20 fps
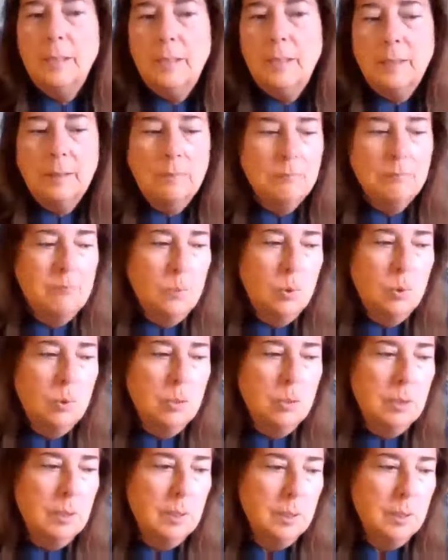
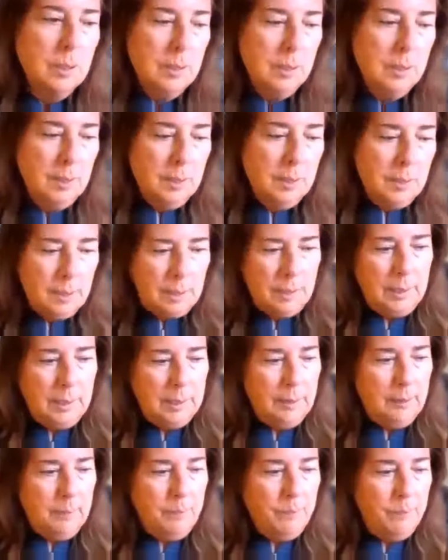more,
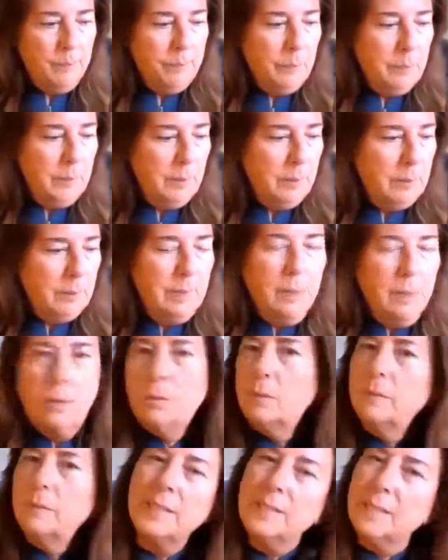
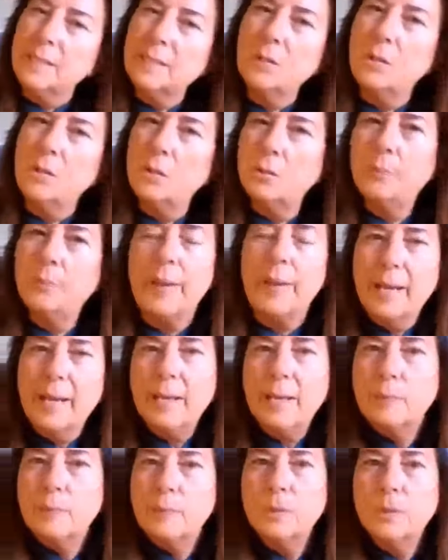they tend to hold back
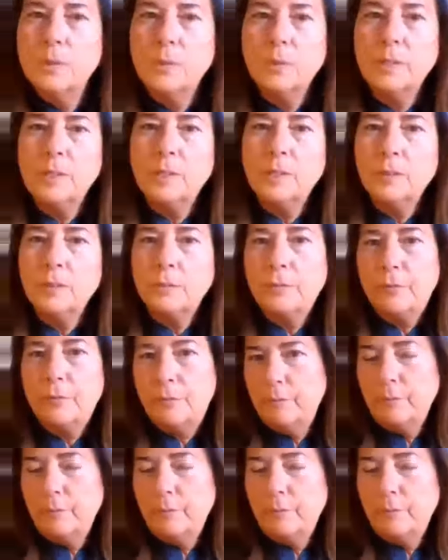more when you're